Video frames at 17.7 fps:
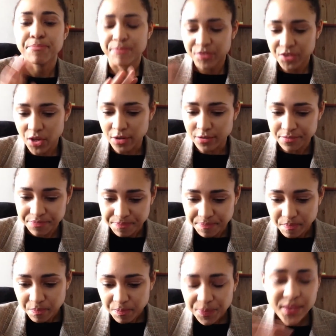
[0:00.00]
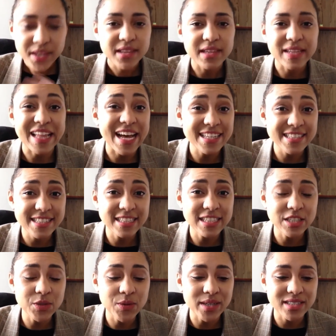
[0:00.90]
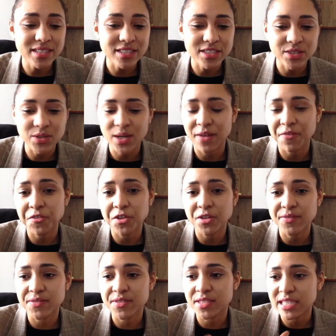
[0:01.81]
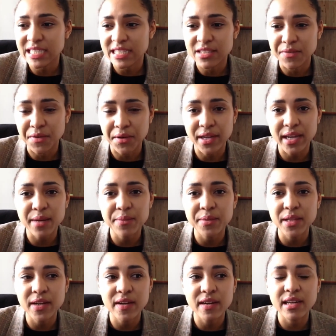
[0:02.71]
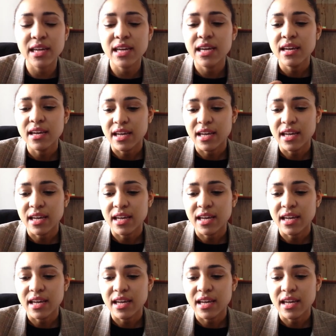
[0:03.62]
So, the last thing you want to do after you've studied the vocabulary